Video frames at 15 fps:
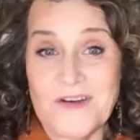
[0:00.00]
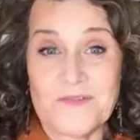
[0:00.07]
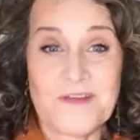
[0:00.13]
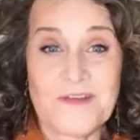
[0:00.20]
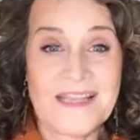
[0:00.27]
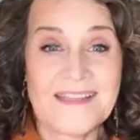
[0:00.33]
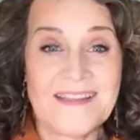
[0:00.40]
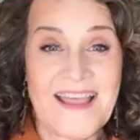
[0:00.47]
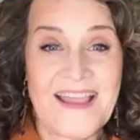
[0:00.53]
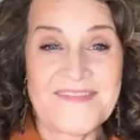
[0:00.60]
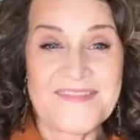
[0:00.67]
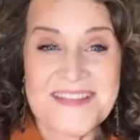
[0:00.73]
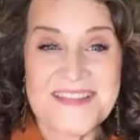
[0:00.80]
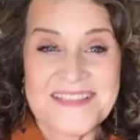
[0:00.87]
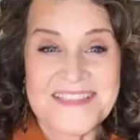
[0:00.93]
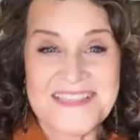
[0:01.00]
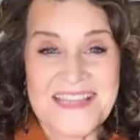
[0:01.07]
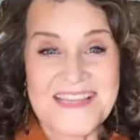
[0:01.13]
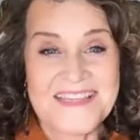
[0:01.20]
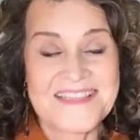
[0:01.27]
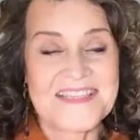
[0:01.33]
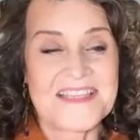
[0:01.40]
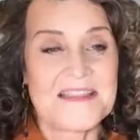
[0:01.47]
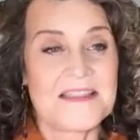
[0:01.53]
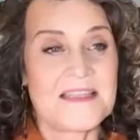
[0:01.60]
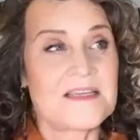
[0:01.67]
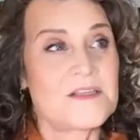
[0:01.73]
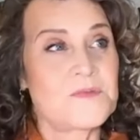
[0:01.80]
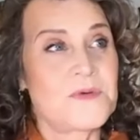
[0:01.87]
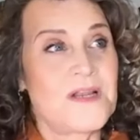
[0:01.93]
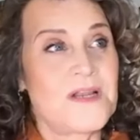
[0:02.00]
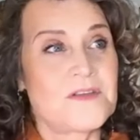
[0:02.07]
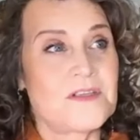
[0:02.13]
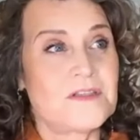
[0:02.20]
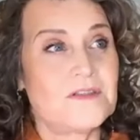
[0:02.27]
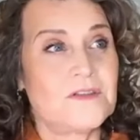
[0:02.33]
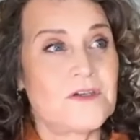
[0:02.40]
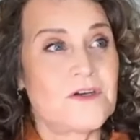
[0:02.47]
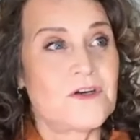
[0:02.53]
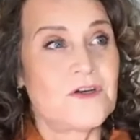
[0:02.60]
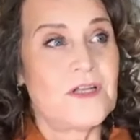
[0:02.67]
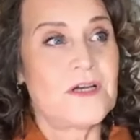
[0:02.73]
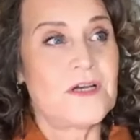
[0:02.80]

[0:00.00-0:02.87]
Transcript: read Lives of the Saints and things when I was a little girl.